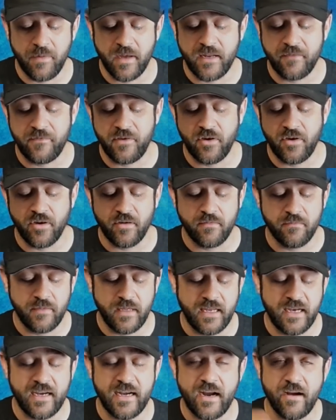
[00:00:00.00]
But if you're
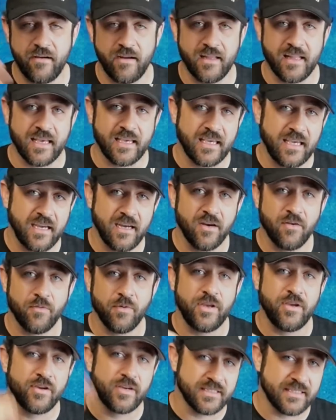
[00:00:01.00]
in an area like here
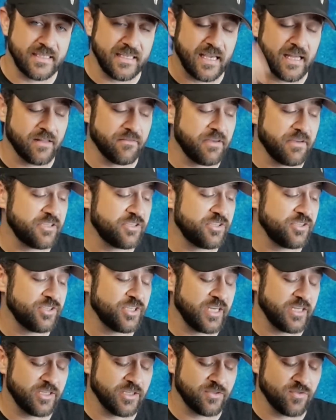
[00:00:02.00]
where you could see elevation
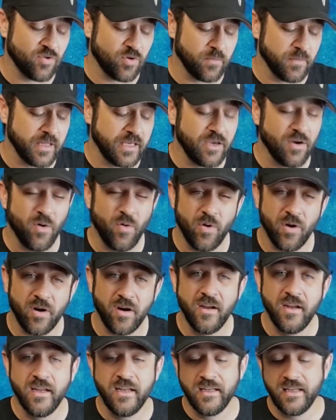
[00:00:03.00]
changes normally,
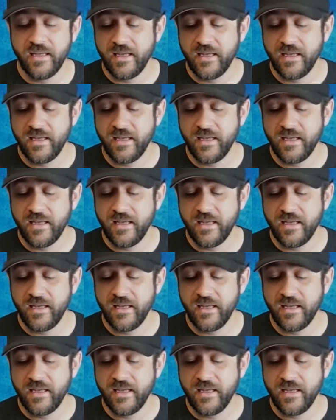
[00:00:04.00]
or